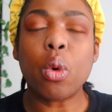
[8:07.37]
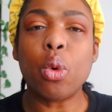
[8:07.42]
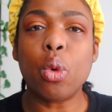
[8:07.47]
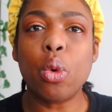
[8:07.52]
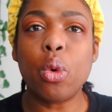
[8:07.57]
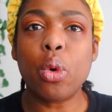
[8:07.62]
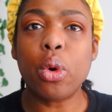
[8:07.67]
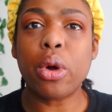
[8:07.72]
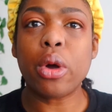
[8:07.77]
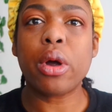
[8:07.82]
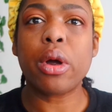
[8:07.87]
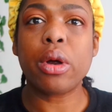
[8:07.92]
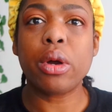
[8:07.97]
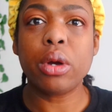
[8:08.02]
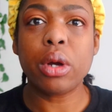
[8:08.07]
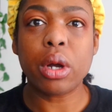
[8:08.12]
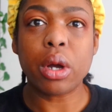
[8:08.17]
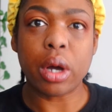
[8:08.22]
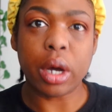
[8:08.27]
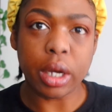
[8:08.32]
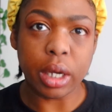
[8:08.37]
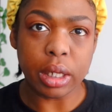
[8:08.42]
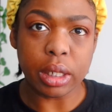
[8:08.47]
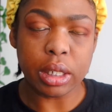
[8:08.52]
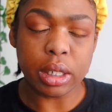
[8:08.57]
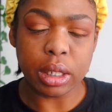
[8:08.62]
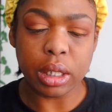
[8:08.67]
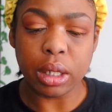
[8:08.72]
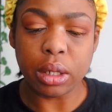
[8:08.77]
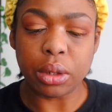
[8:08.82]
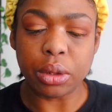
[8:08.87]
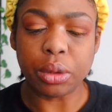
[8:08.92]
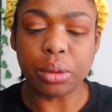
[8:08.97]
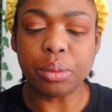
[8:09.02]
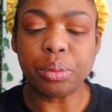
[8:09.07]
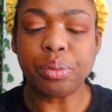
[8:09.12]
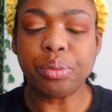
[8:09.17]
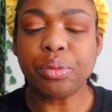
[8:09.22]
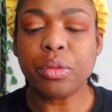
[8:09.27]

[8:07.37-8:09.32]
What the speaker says: or a concealer.